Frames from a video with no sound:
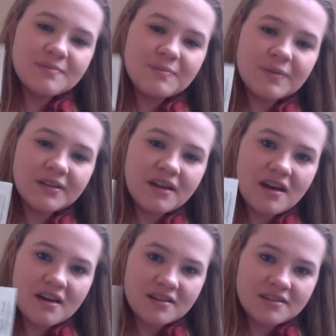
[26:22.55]

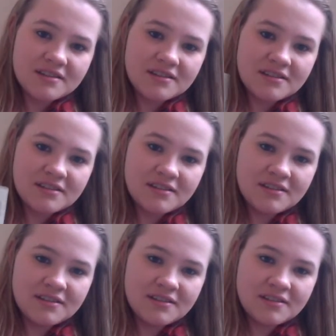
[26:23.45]
bulldogs!
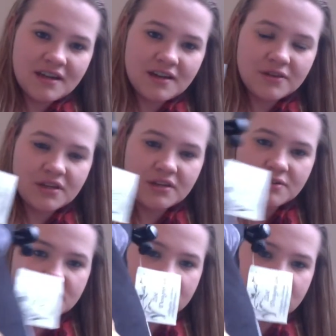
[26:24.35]
How
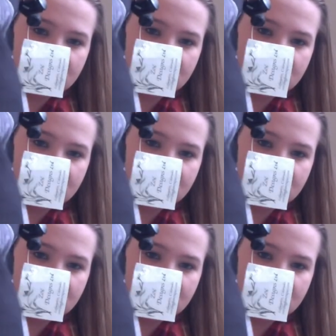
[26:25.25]
cute.